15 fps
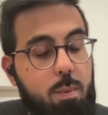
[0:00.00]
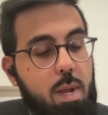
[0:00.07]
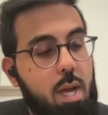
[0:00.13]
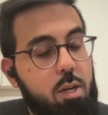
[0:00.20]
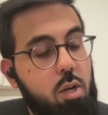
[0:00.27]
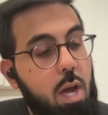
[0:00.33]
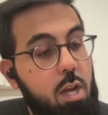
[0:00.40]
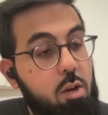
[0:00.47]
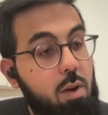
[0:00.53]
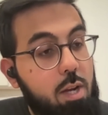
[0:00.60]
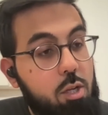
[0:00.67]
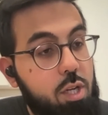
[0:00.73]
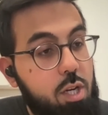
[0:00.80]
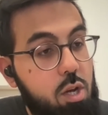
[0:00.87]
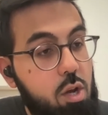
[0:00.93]
I mean, I don't I don't
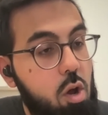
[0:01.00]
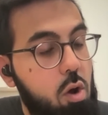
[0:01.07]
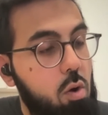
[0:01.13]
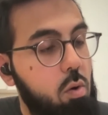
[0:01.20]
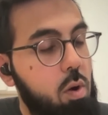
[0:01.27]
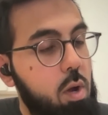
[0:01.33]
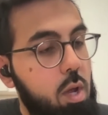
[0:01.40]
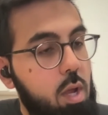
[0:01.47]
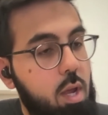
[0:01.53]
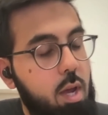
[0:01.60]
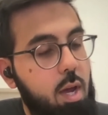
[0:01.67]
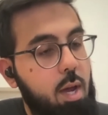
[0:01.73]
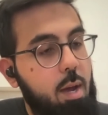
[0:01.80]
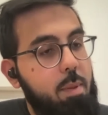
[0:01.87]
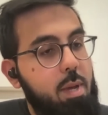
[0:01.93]
actually know
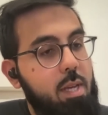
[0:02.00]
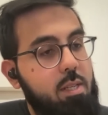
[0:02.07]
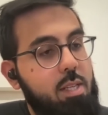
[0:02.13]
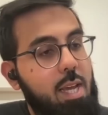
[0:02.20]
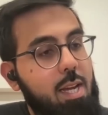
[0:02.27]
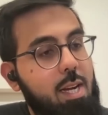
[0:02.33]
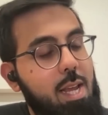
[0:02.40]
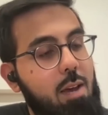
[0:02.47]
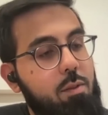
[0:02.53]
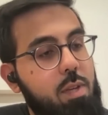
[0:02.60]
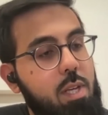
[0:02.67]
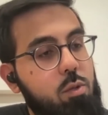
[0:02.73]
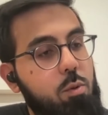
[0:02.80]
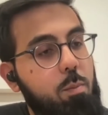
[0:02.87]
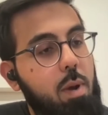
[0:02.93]
um, exactly how
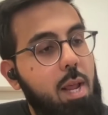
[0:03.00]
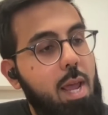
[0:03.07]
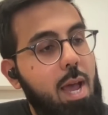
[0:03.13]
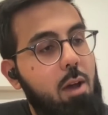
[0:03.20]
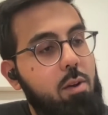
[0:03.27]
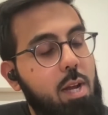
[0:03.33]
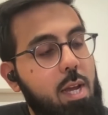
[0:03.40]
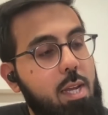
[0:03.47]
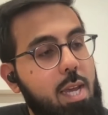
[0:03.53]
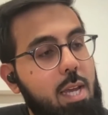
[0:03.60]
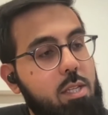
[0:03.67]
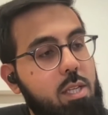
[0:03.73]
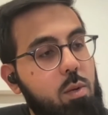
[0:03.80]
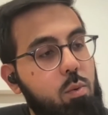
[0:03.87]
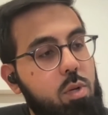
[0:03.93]
things would play out. I
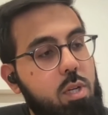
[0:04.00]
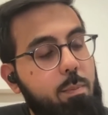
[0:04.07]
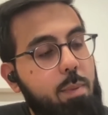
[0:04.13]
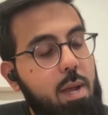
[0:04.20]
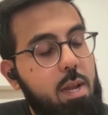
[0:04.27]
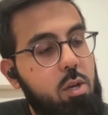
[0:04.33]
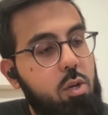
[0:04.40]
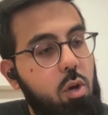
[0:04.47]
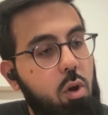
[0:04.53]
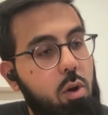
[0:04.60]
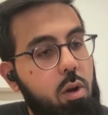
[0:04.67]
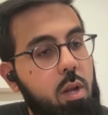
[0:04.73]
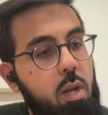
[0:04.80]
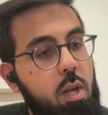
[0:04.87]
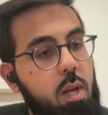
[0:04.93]
guess it would depend
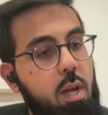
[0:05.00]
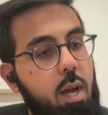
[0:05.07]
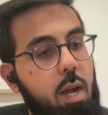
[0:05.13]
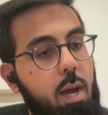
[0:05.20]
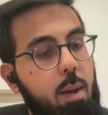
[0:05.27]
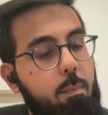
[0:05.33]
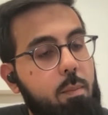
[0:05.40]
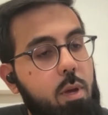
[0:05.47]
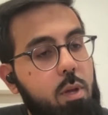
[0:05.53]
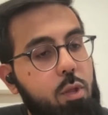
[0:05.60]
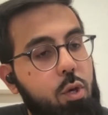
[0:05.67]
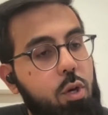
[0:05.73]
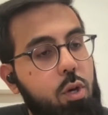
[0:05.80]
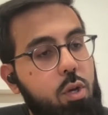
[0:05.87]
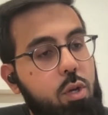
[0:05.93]
on um,
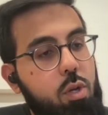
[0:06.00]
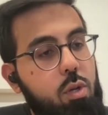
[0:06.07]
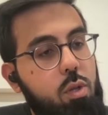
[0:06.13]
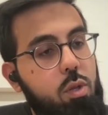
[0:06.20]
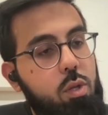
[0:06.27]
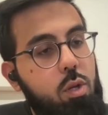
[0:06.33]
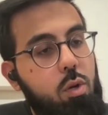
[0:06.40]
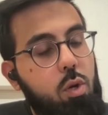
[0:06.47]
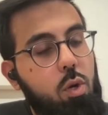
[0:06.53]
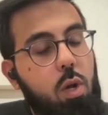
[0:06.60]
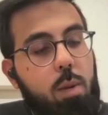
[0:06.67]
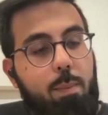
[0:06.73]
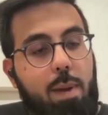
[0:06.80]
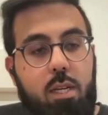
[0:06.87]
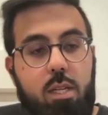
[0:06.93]
the you know
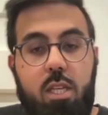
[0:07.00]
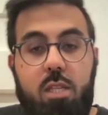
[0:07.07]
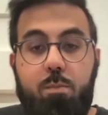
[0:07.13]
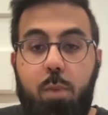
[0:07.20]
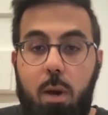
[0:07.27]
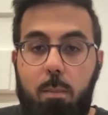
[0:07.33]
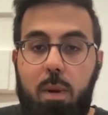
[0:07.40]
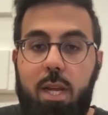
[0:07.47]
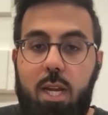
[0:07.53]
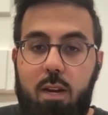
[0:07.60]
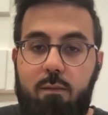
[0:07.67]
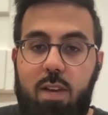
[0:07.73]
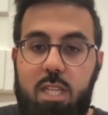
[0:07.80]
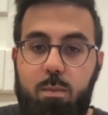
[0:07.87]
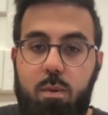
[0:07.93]
going back to this public
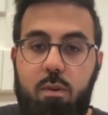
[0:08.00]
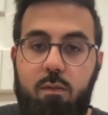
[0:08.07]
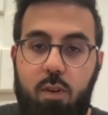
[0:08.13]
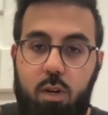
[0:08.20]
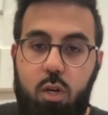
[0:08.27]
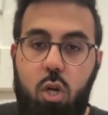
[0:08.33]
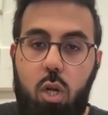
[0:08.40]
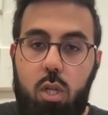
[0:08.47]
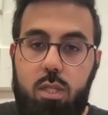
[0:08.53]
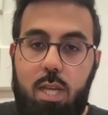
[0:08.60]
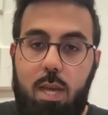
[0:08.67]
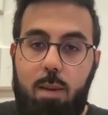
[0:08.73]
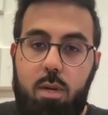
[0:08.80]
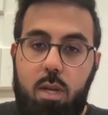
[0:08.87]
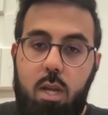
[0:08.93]
investment fund
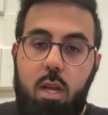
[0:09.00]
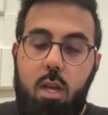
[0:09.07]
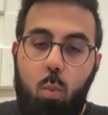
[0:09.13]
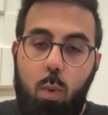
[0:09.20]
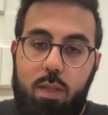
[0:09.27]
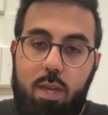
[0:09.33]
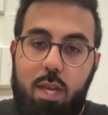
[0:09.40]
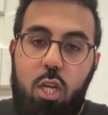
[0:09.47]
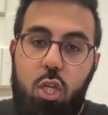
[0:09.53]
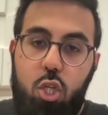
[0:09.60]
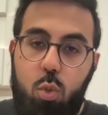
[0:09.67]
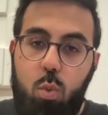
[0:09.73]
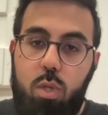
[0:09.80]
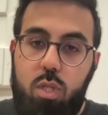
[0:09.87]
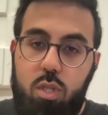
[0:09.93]
concept, where the
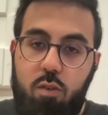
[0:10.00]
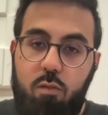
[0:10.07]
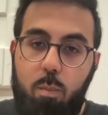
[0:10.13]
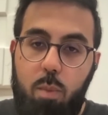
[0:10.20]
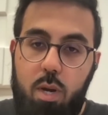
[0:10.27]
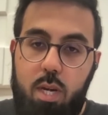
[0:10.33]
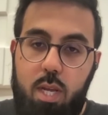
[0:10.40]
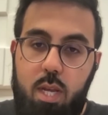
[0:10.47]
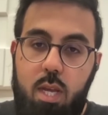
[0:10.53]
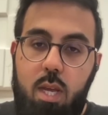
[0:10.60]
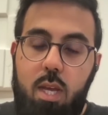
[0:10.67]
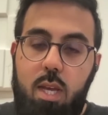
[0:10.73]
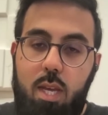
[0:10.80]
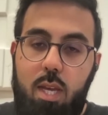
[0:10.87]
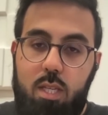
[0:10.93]
issuance of money
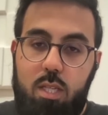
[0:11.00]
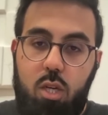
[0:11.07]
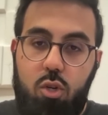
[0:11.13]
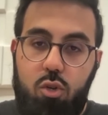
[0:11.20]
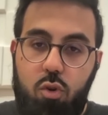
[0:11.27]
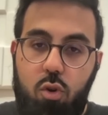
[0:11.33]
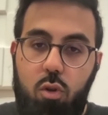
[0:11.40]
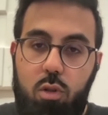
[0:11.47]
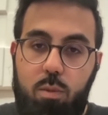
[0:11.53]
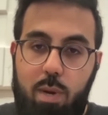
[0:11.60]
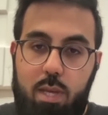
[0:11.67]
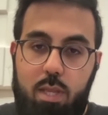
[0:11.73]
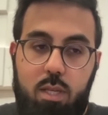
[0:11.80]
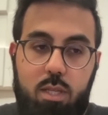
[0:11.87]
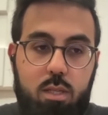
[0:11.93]
is controlled
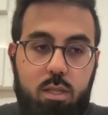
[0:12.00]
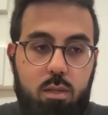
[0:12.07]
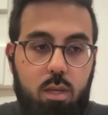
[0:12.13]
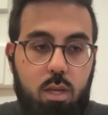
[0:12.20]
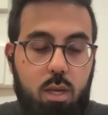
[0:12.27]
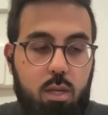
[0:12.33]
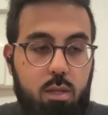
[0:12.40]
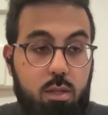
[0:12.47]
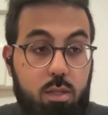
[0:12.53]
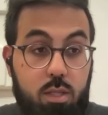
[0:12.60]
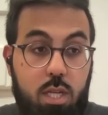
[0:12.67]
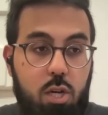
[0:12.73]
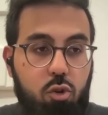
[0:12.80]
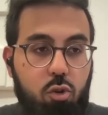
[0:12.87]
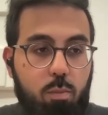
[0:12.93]
by this uh,
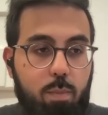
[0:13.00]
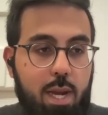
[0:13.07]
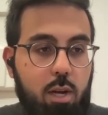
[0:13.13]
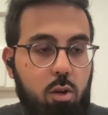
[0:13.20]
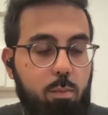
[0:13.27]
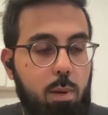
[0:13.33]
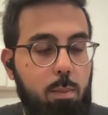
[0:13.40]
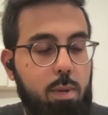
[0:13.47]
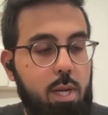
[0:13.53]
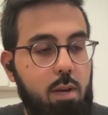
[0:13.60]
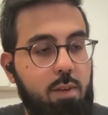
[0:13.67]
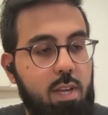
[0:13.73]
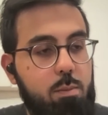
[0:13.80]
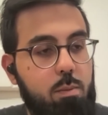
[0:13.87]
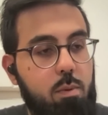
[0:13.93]
central bank or public
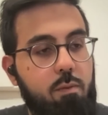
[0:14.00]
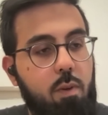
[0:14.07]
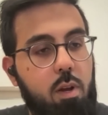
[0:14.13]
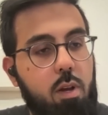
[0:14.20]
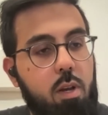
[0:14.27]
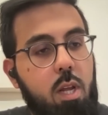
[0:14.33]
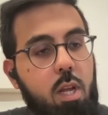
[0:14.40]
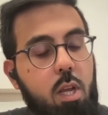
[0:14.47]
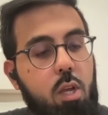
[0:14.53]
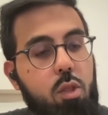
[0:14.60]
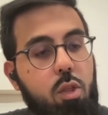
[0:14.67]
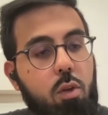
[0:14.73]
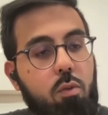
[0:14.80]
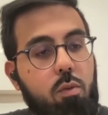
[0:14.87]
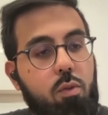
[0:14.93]
investment fund.
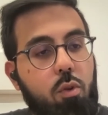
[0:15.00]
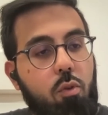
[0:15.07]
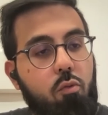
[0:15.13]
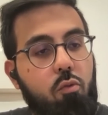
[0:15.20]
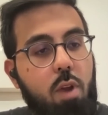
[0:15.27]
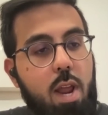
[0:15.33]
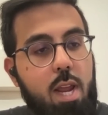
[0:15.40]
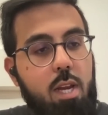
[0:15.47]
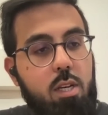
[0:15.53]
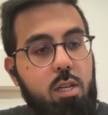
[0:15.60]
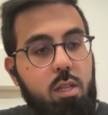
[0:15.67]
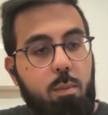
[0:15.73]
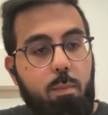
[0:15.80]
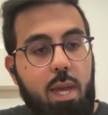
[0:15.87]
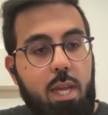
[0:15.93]
The the rate,
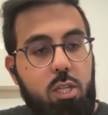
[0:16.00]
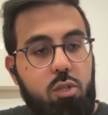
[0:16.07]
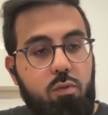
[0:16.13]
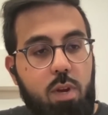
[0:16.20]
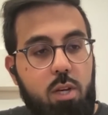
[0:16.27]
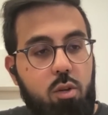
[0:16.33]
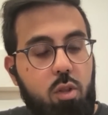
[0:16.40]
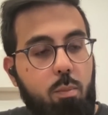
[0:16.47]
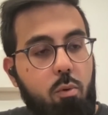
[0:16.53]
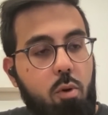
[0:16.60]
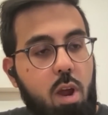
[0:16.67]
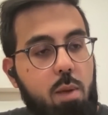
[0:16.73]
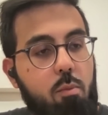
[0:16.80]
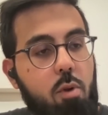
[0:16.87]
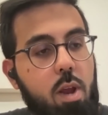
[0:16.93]
the base rate or the
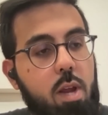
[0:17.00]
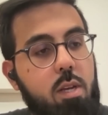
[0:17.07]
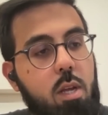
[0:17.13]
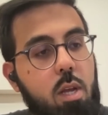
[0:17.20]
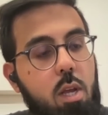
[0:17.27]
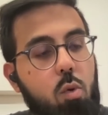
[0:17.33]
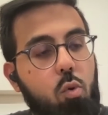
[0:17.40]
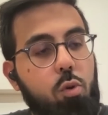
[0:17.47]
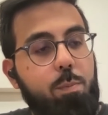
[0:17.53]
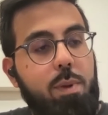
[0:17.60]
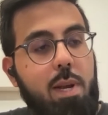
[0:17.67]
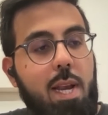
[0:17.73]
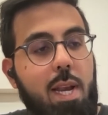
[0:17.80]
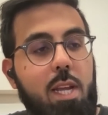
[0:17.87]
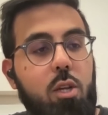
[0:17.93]
prime rate, would
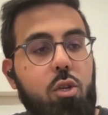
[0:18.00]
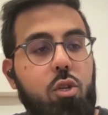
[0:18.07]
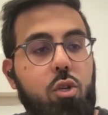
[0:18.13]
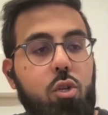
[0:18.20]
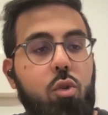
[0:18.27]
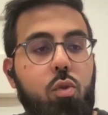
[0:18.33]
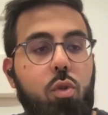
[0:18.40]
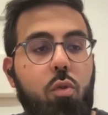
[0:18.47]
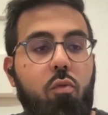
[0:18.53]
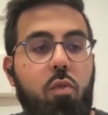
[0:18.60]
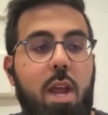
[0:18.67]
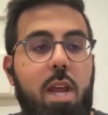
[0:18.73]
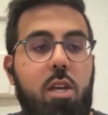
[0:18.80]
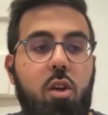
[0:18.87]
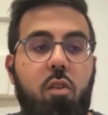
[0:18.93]
be linked to the
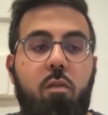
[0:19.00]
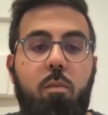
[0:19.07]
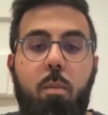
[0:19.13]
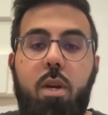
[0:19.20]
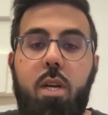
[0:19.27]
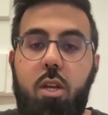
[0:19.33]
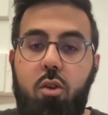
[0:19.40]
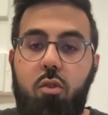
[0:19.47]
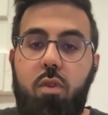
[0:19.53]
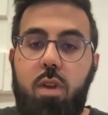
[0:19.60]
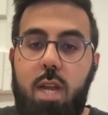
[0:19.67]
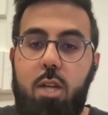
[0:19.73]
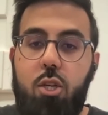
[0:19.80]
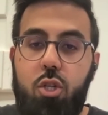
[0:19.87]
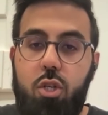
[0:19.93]
rate of money
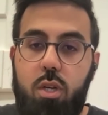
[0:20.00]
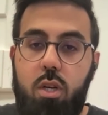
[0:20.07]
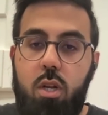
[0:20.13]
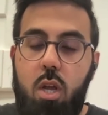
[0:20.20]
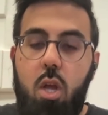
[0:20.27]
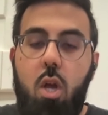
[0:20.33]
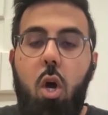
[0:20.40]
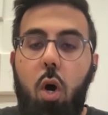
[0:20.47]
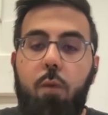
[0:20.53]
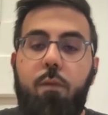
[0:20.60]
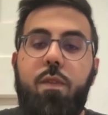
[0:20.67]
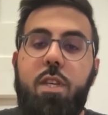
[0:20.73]
creation of right.